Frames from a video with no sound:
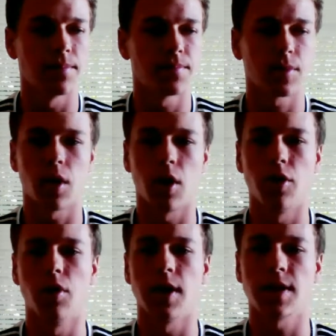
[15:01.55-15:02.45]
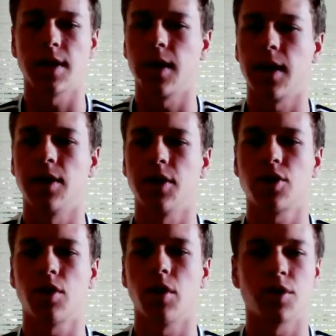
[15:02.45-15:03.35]
Honduras and then
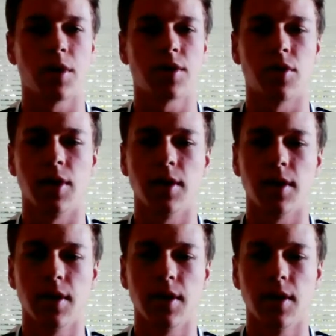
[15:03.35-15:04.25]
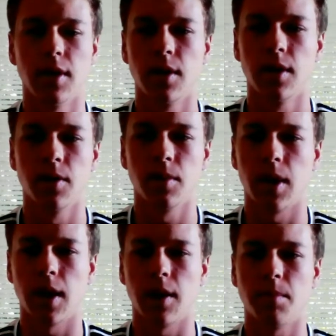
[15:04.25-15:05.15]
destroyed Switzerland. They
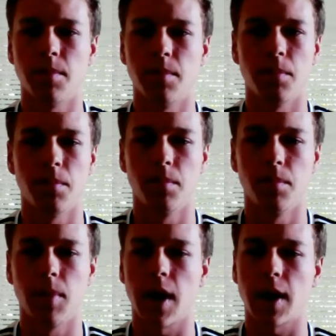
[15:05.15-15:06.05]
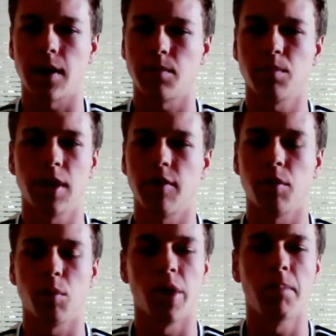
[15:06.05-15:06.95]
have
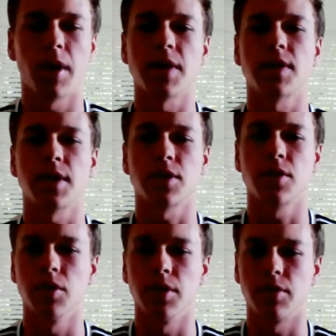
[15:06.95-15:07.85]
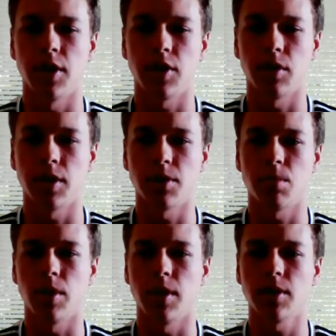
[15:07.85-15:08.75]
a +6 goal differential at this
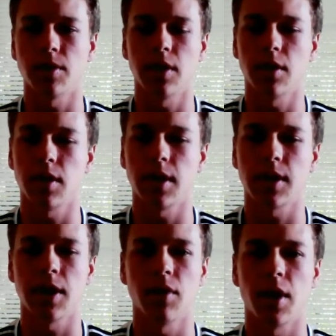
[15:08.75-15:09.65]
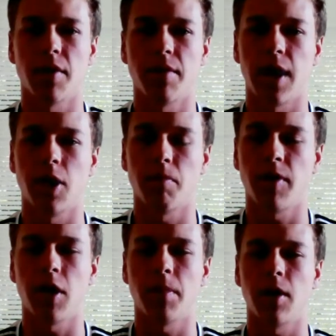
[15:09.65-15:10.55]
point. So they look like they have a lot of
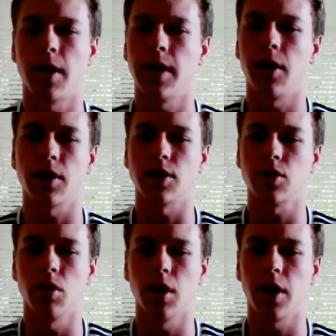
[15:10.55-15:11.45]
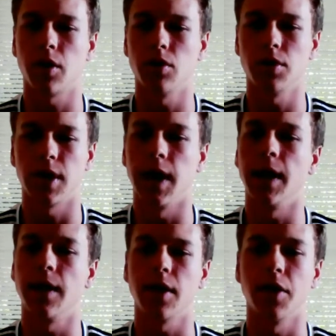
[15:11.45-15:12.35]
firepower right now, can score a lot of goals,
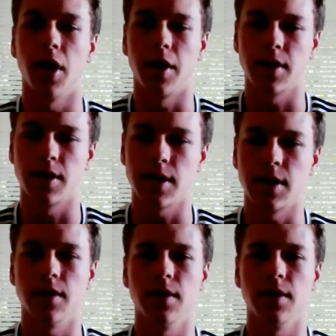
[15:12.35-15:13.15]
and cannot concede